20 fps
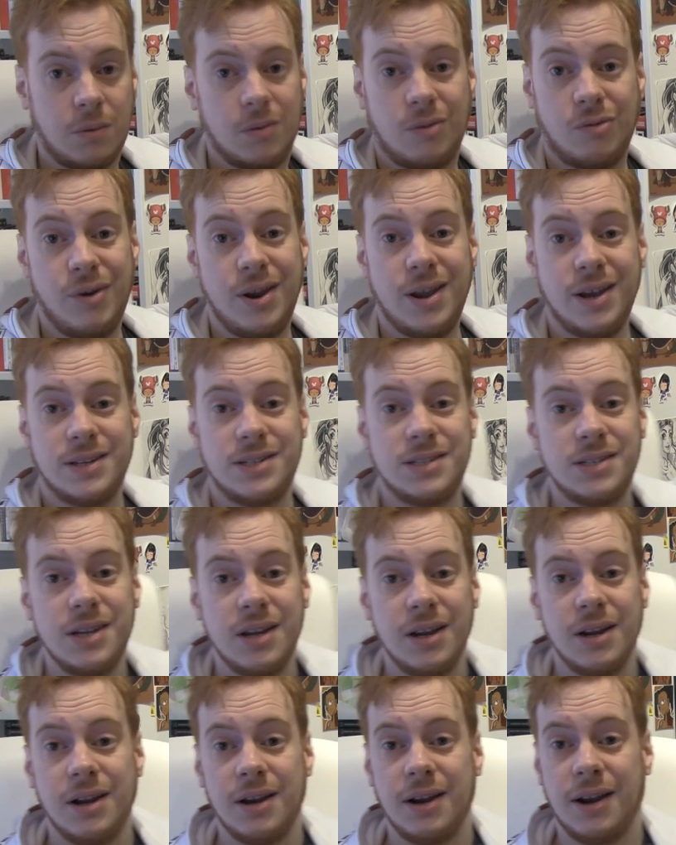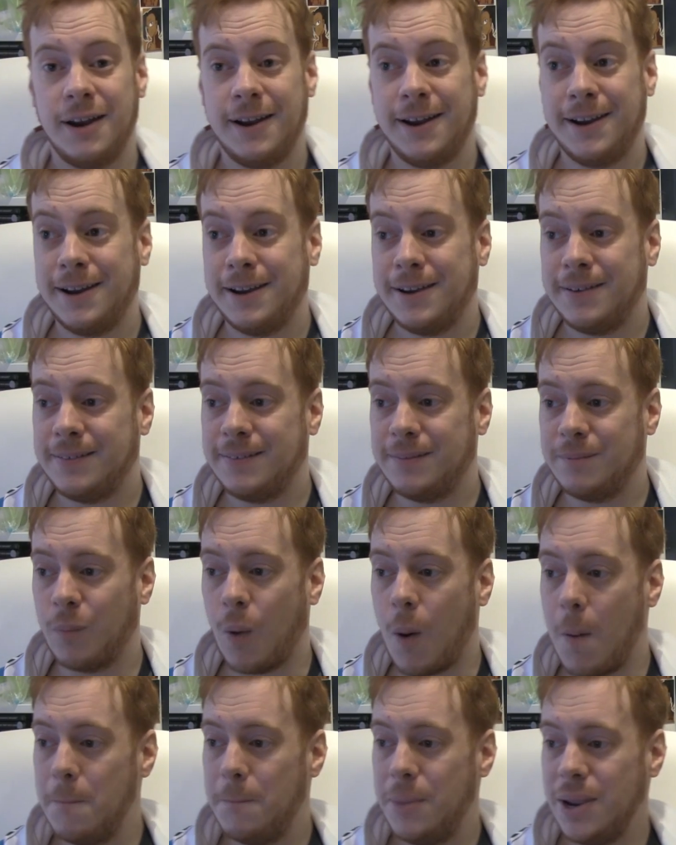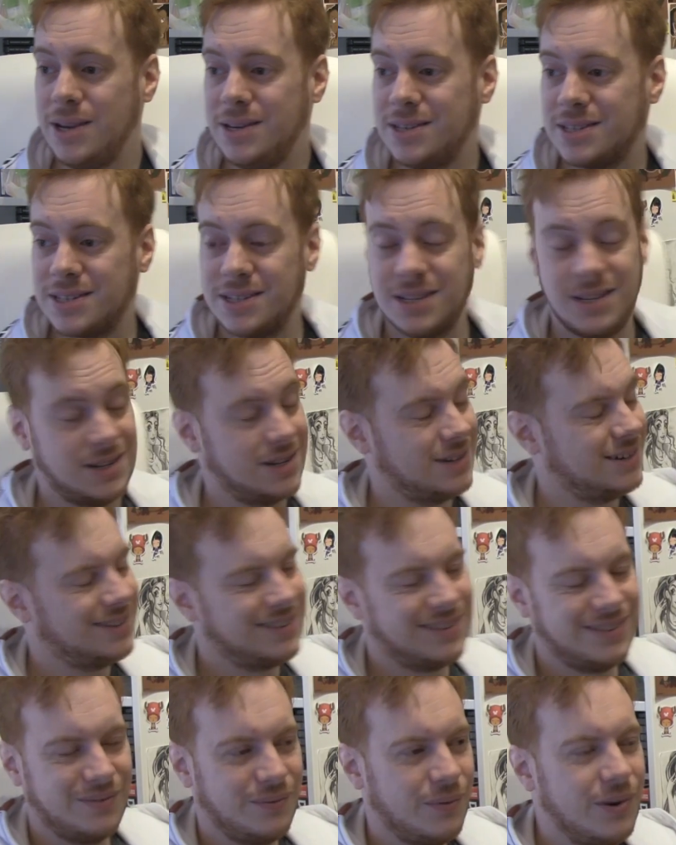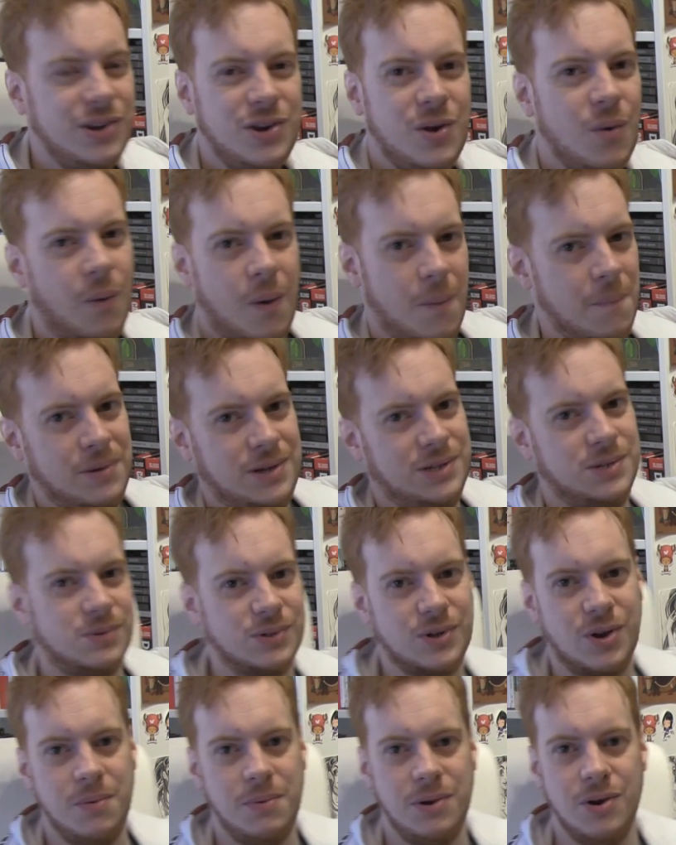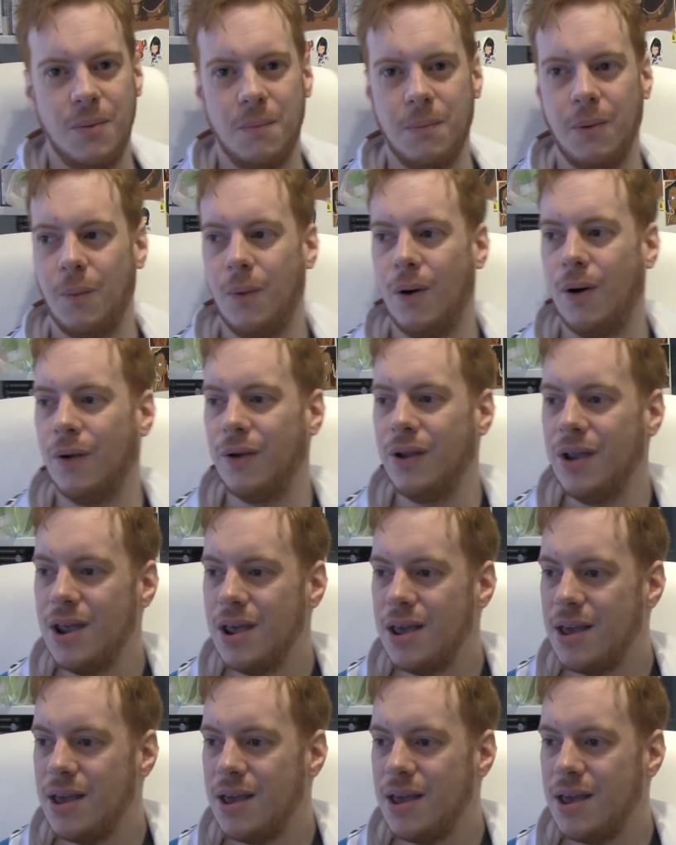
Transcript: great. Uh, one Piece. We knew One Piece was going to be number one.